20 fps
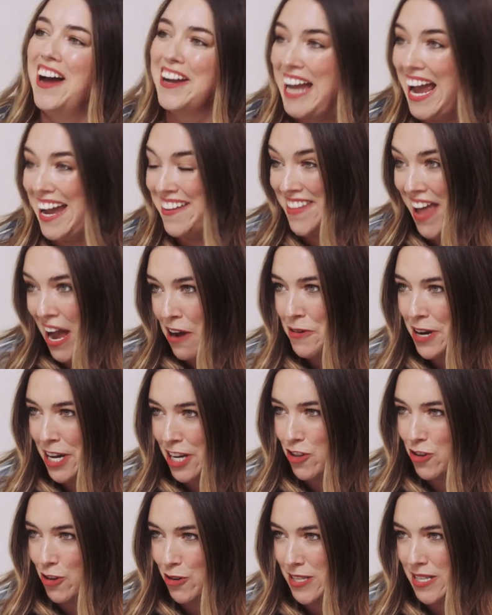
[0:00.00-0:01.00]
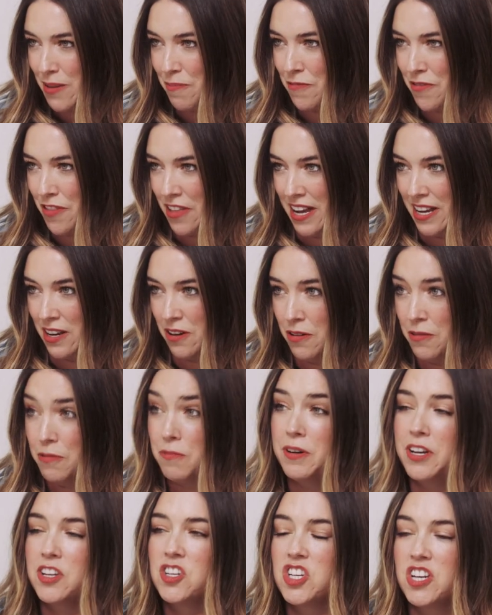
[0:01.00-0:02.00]
Okay, now we're going to do something
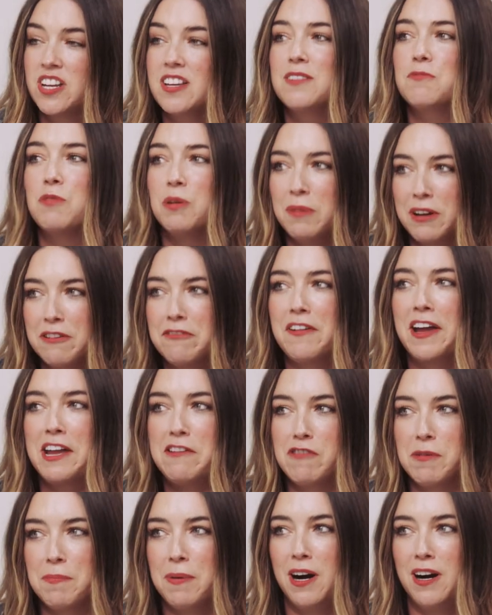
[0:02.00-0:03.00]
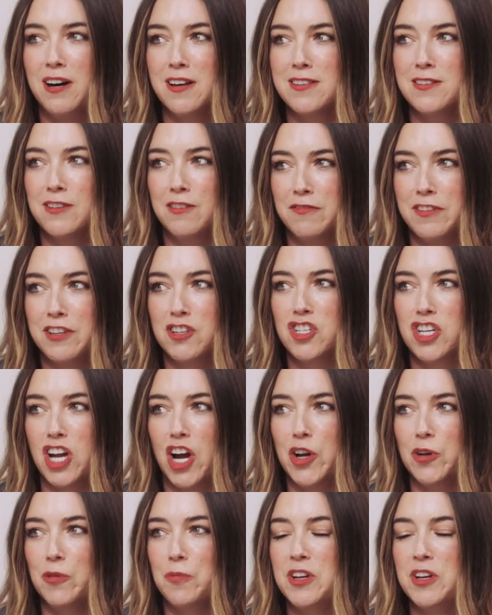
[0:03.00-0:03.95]
which is one of my favourite parts of this show,